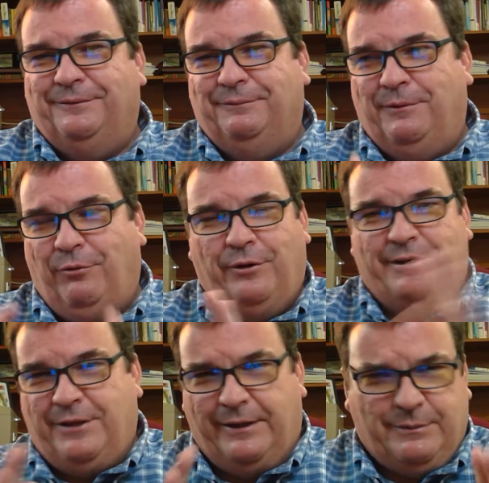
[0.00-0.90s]
We've already
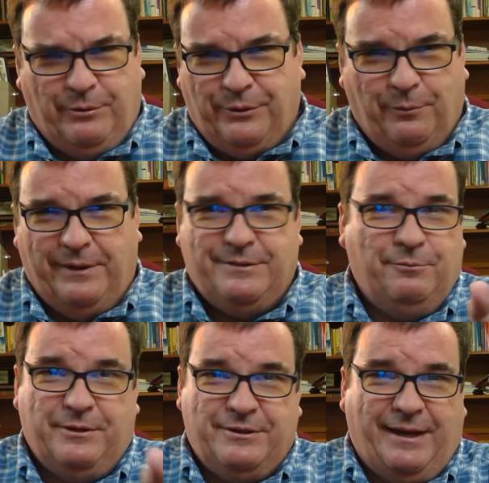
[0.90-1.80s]
talked about the ways in
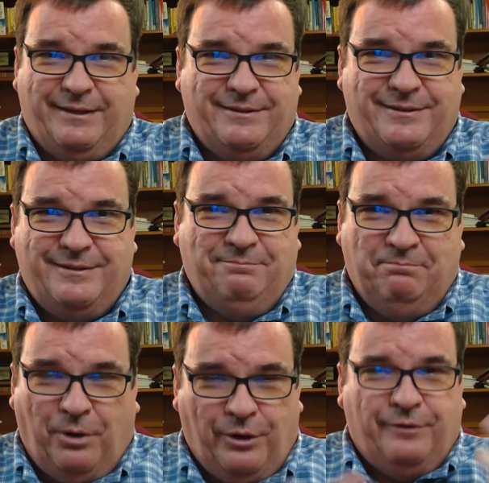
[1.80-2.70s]
which that is
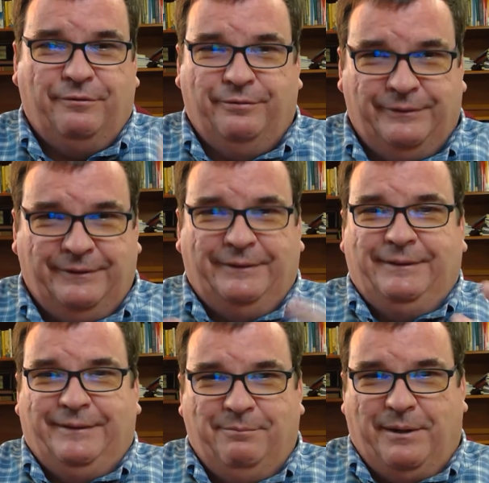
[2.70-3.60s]
part of
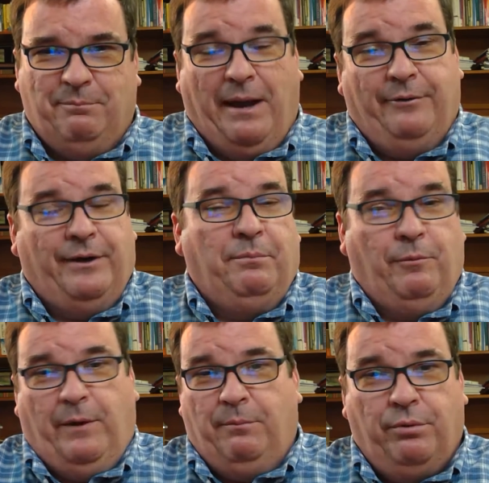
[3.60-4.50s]
being bound up in
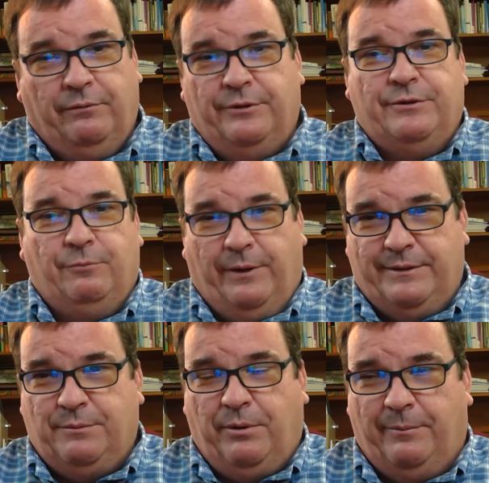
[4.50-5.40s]
white privilege and white
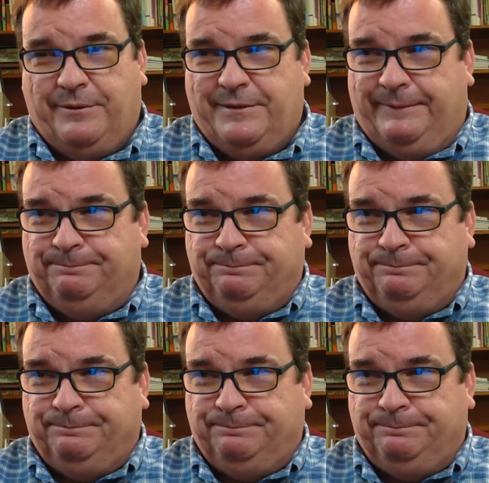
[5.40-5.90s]
supremacy.